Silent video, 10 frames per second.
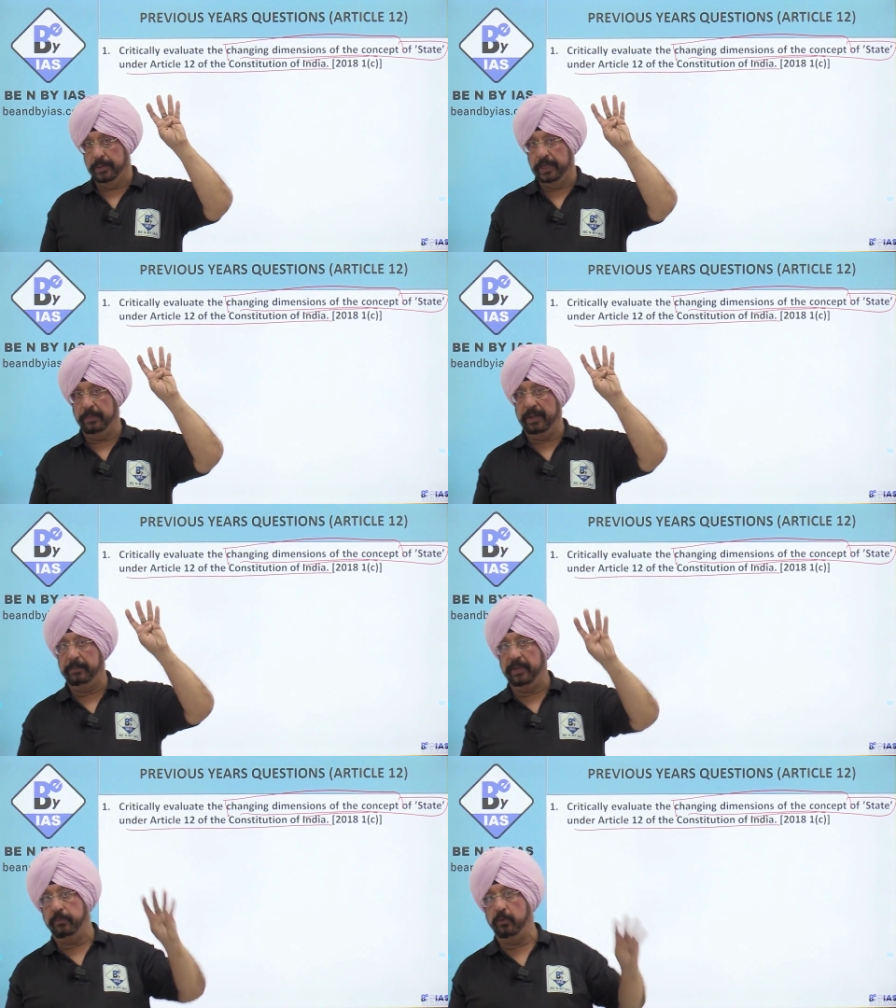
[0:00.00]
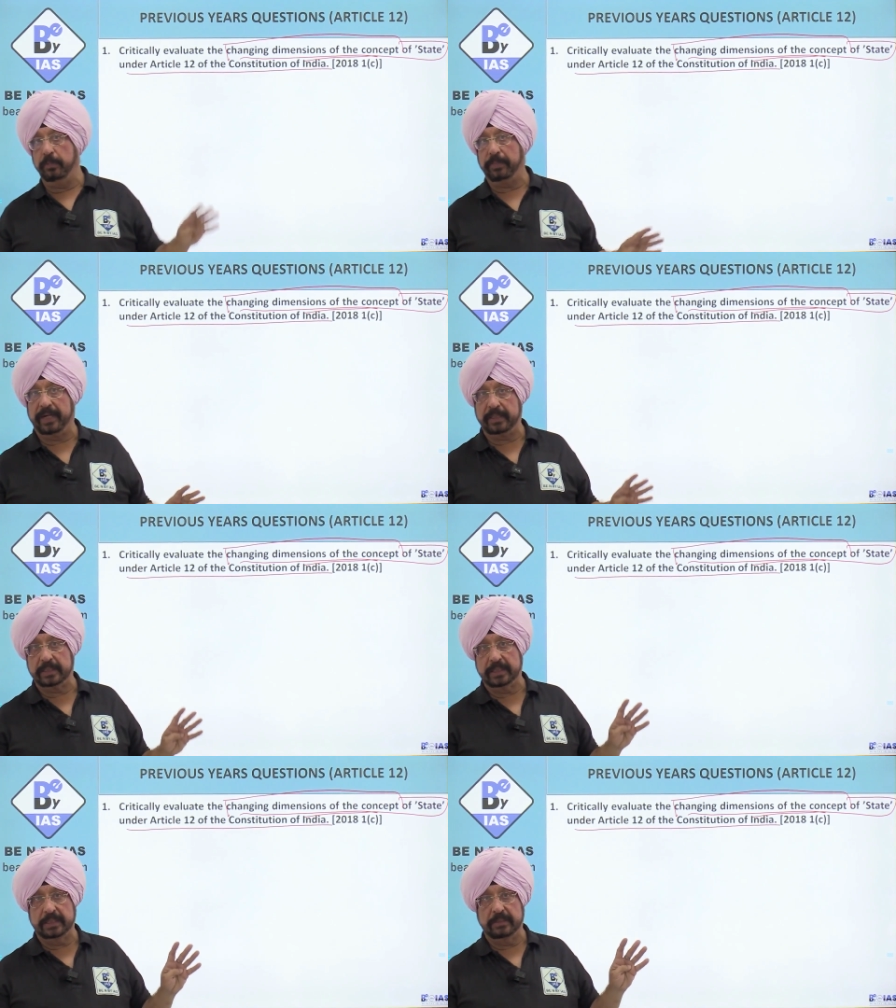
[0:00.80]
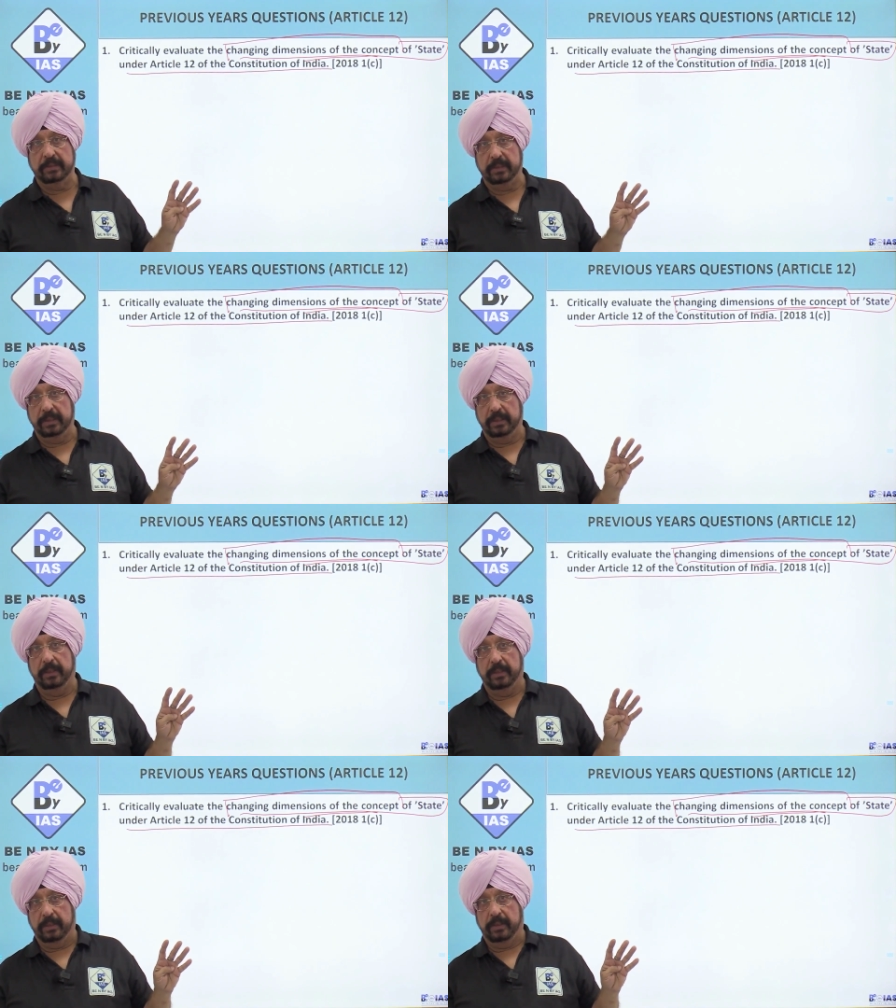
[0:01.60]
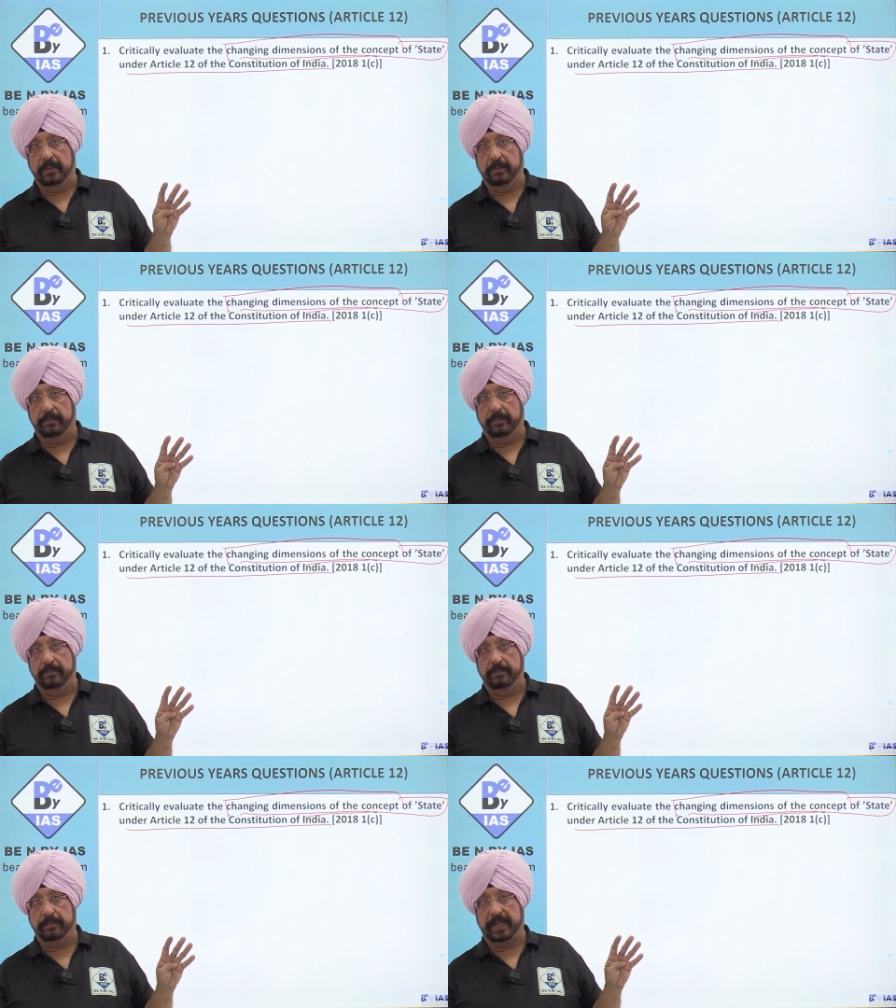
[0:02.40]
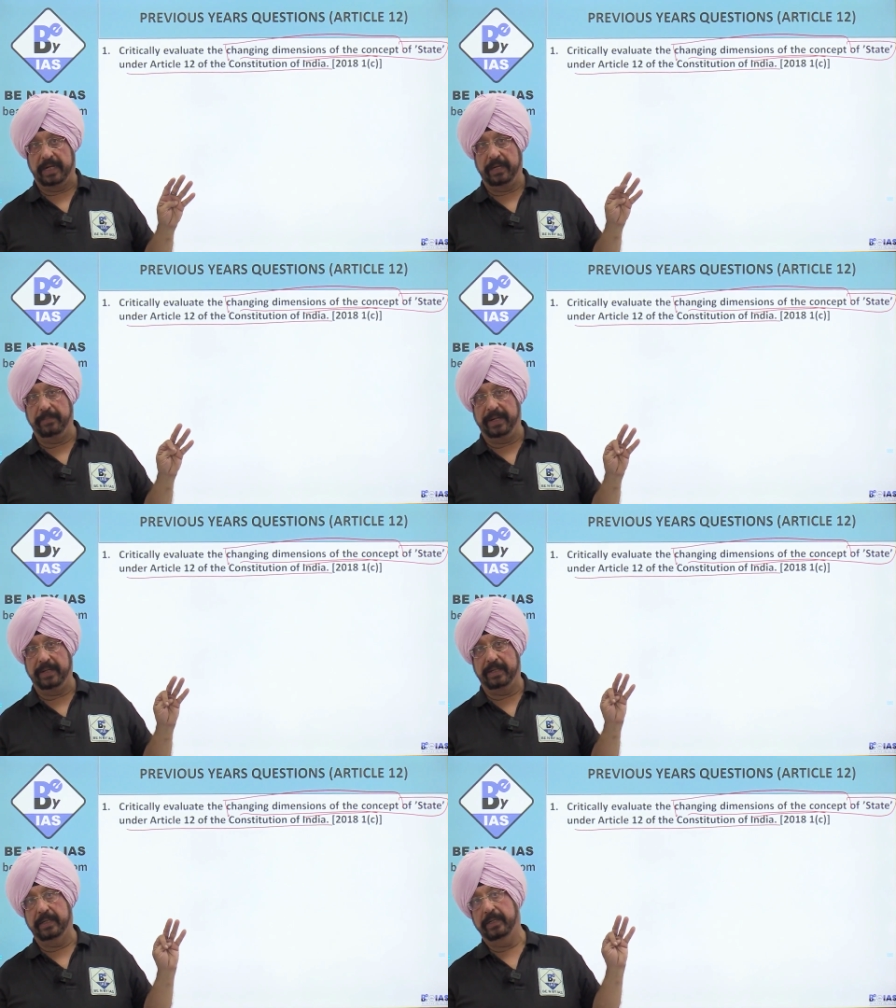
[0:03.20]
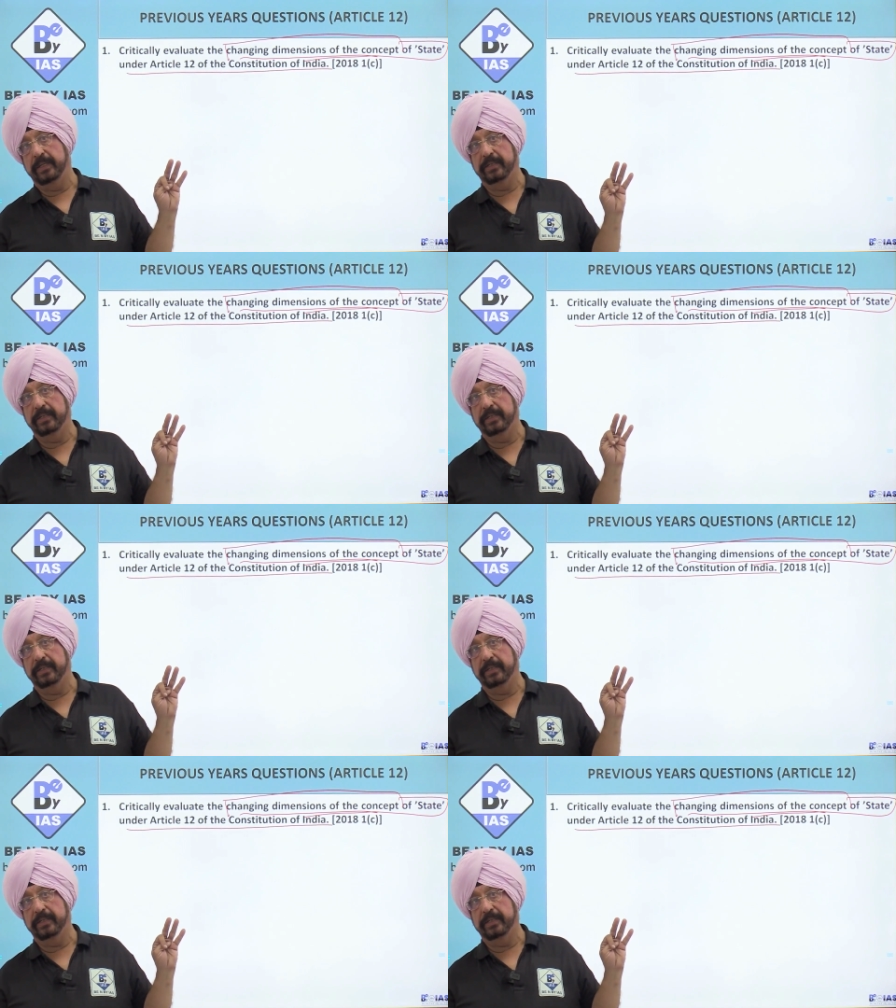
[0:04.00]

Remember 4 parts? Parliament,